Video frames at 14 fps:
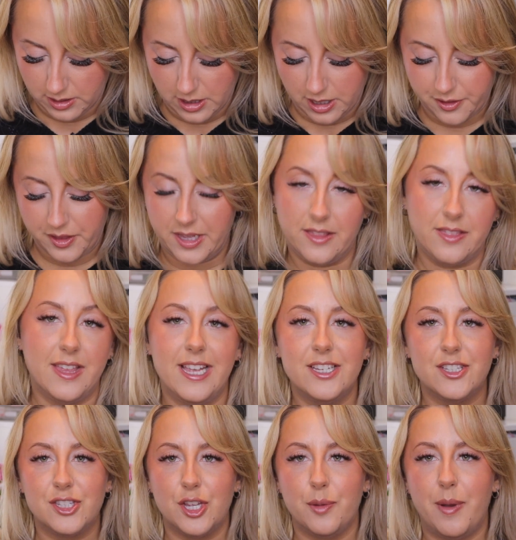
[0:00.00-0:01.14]
I think these
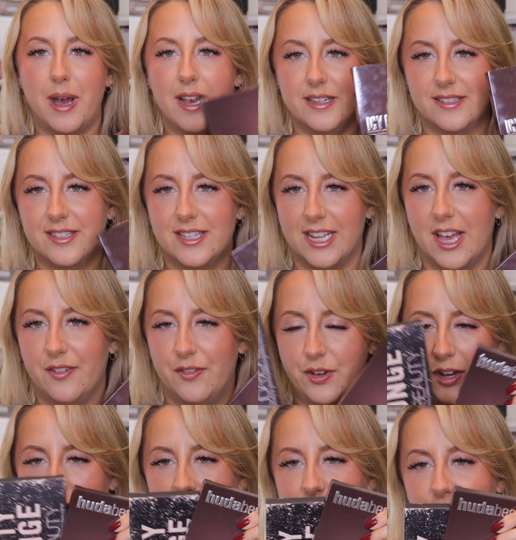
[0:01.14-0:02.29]
two palettes
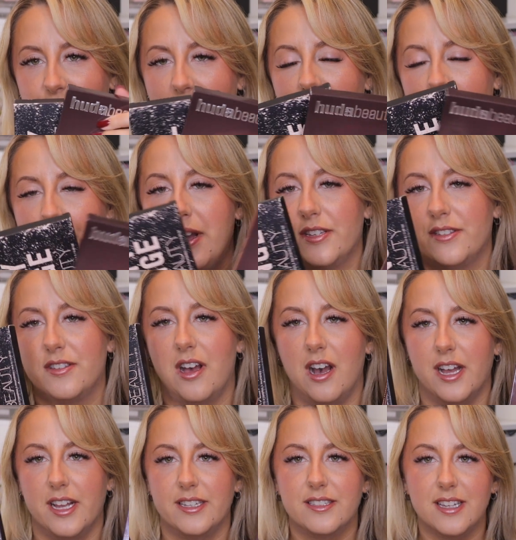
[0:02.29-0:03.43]
together, side by
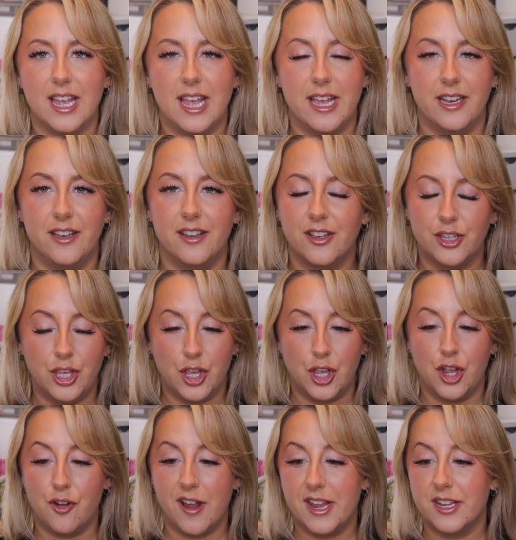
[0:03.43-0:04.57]
side, and you could
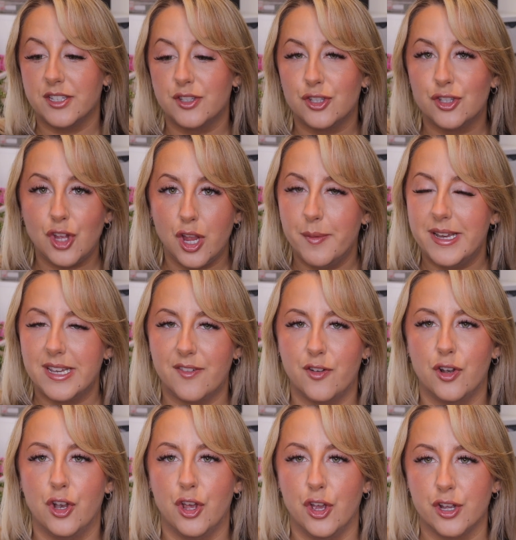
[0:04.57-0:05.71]
create so many
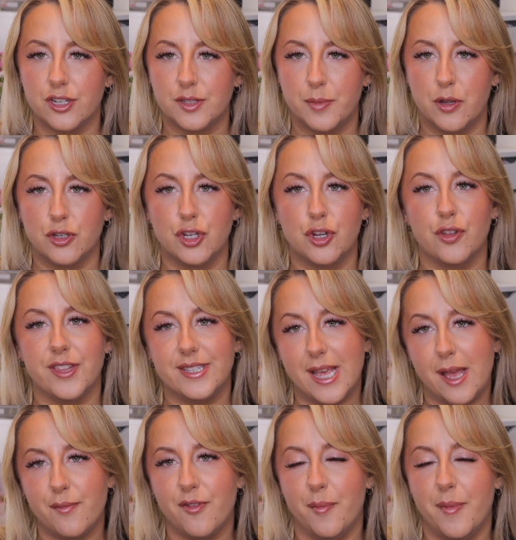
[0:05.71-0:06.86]
different looks because you've got the
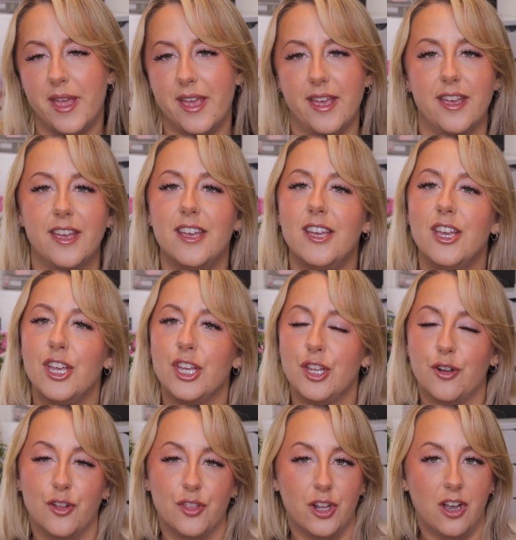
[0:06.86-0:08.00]
depth from here, you've
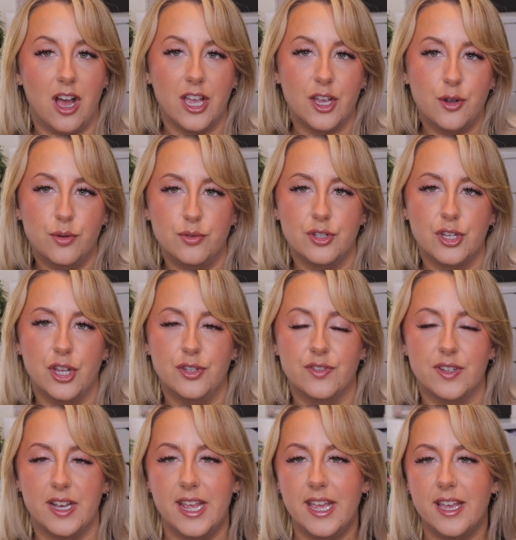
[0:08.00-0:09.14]
got the light cool tones
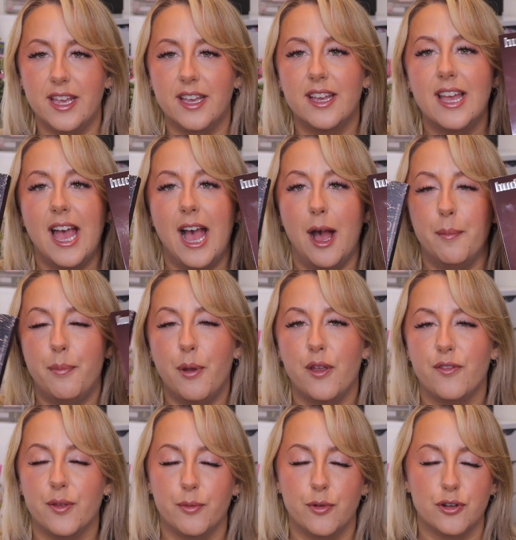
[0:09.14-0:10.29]
in here, and both
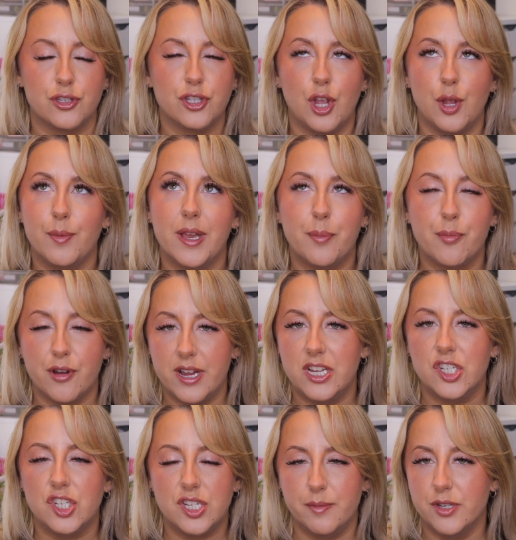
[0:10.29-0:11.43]
of them got so many pretty
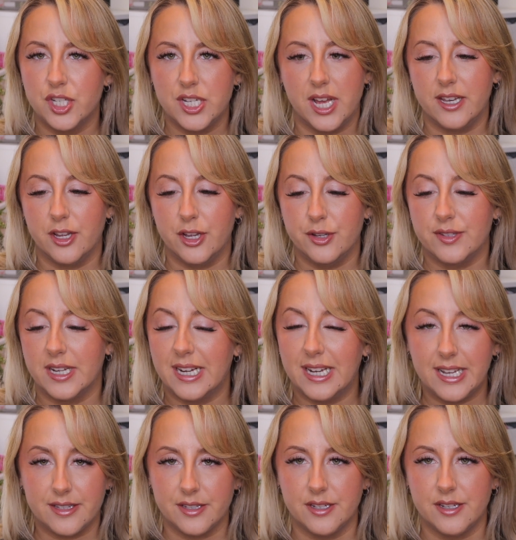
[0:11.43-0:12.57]
shimmer shadows and
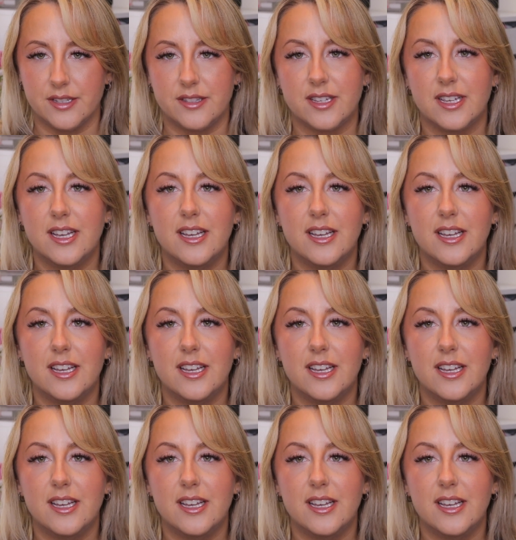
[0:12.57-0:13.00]
glitters.